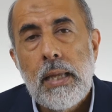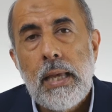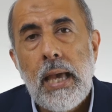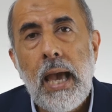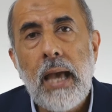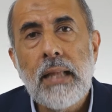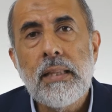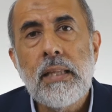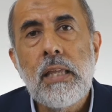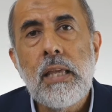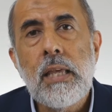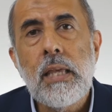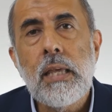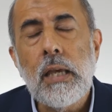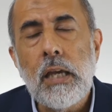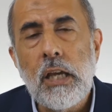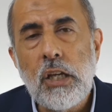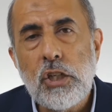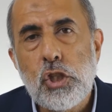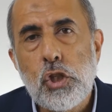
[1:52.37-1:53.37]
and he
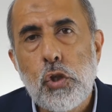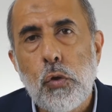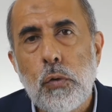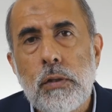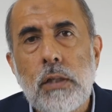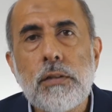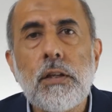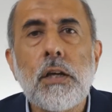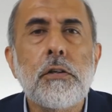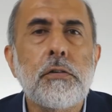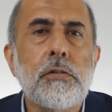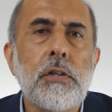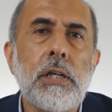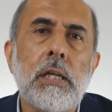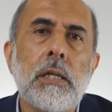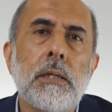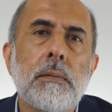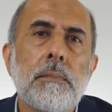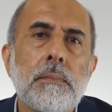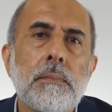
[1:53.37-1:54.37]
issued a decree.